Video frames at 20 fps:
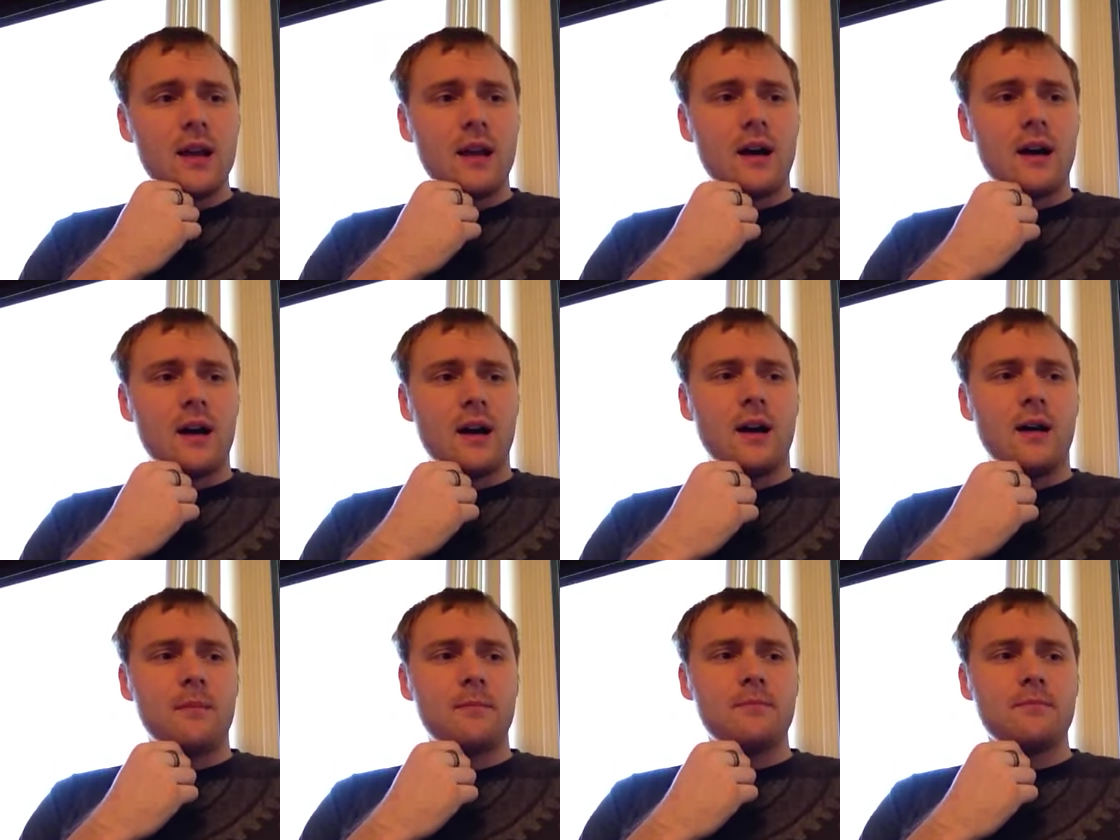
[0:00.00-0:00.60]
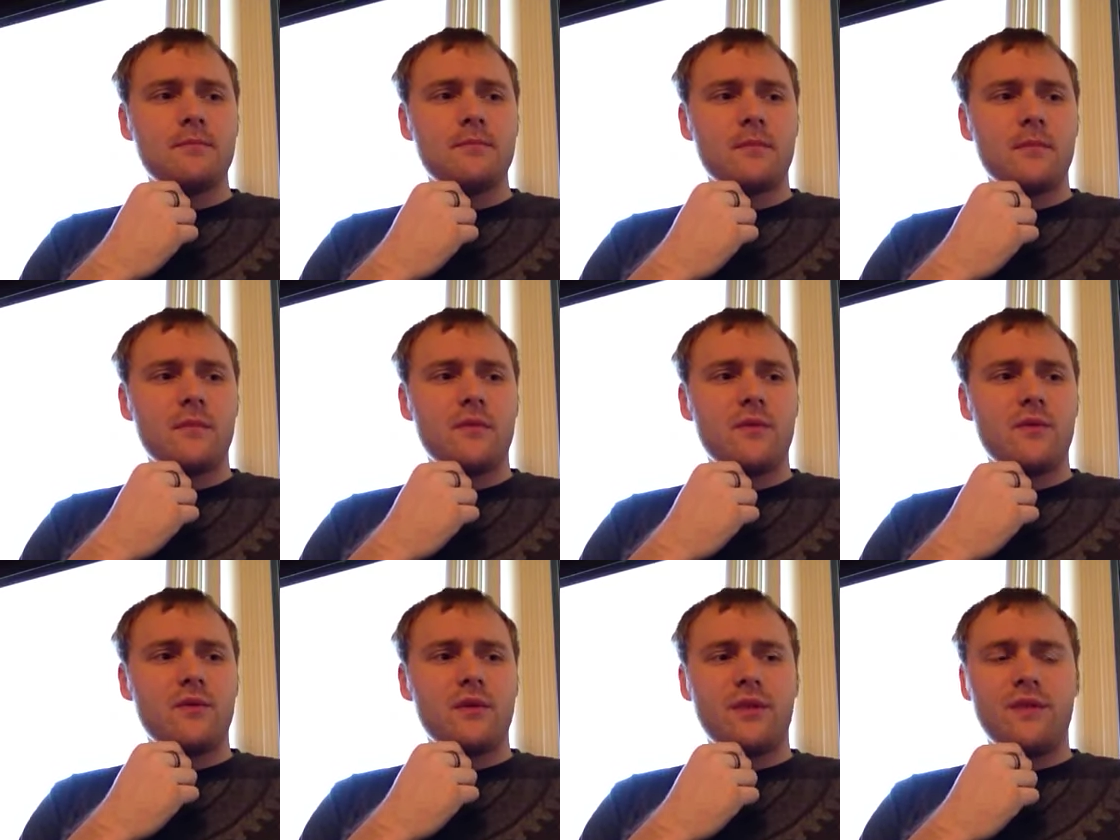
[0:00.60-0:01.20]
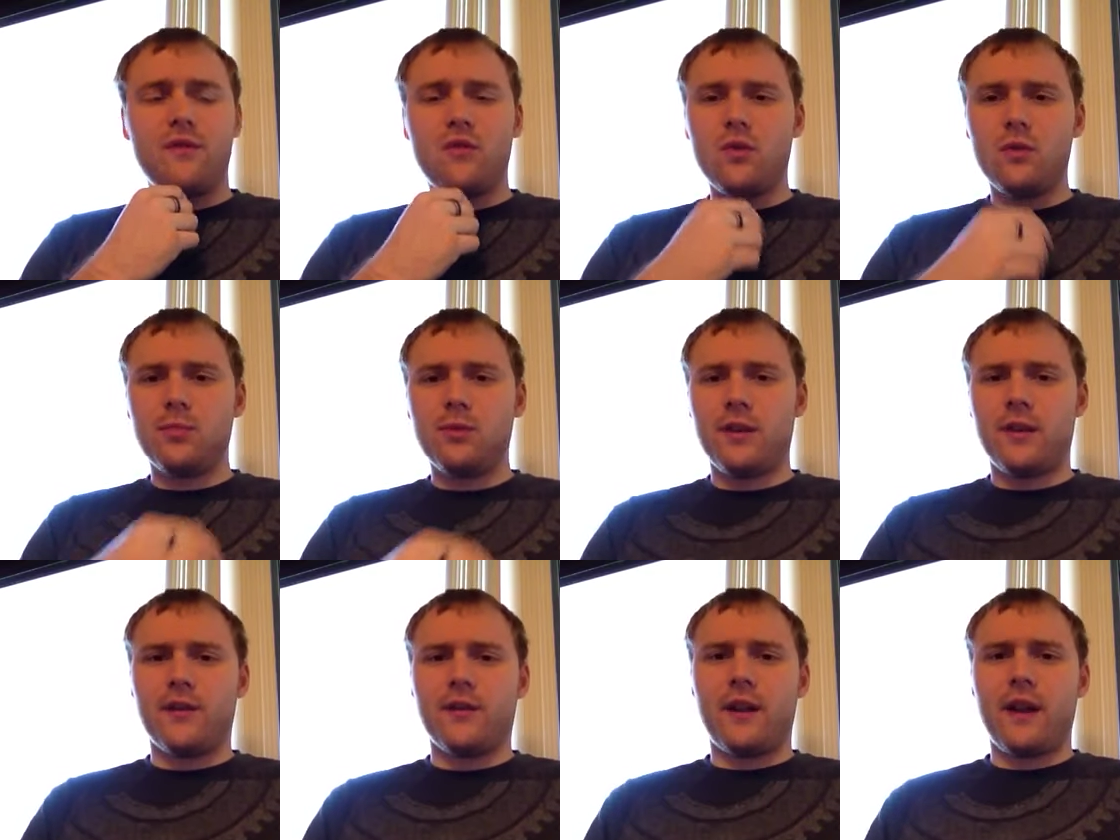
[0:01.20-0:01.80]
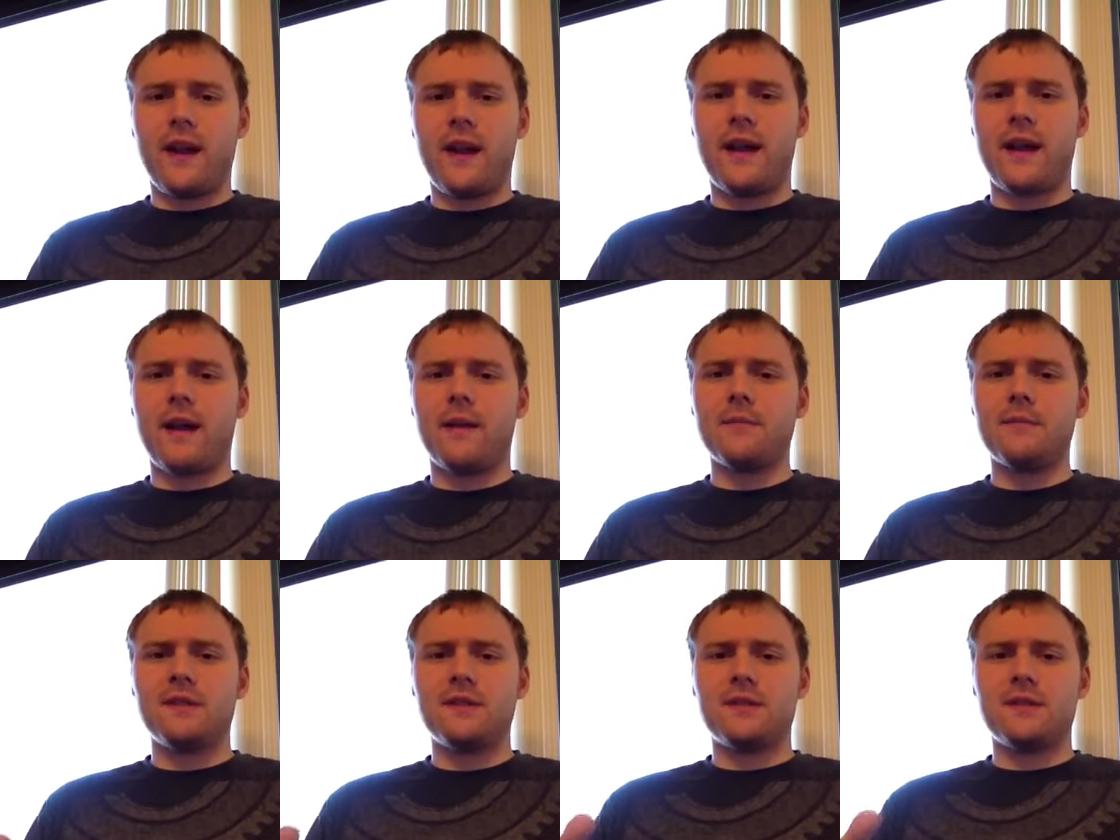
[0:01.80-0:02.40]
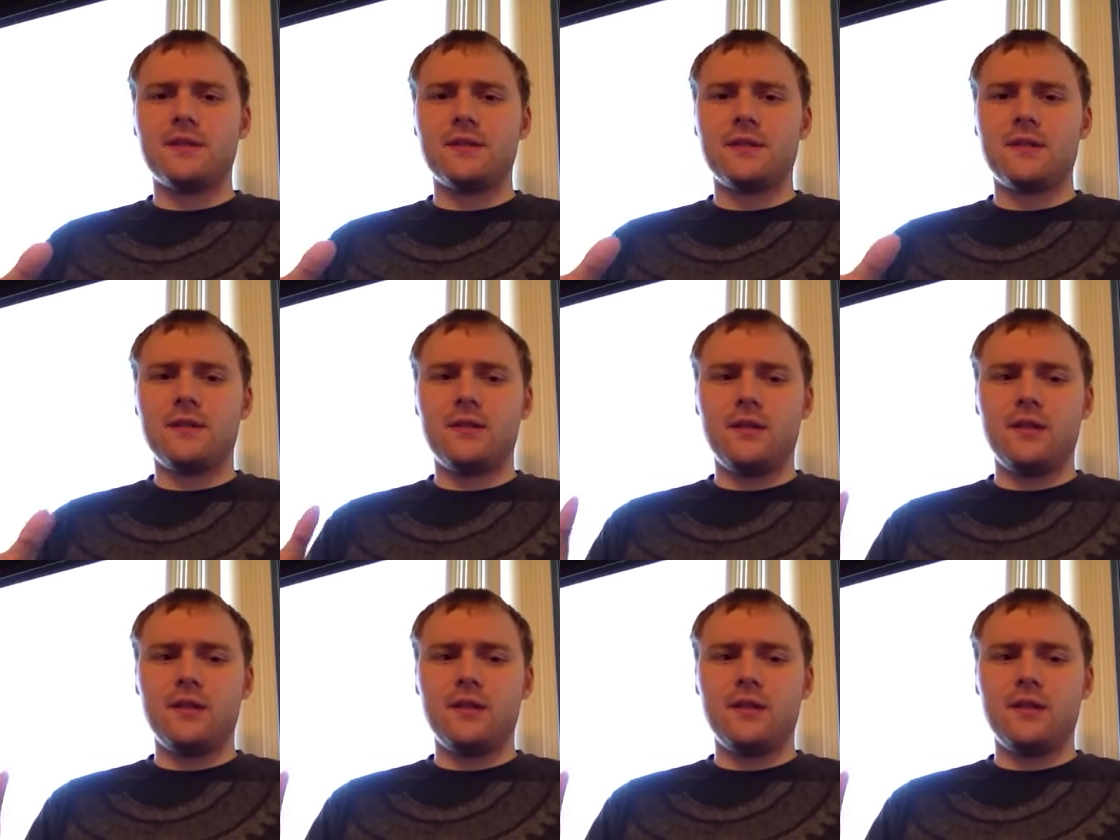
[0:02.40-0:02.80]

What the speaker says: With 4-player cabs,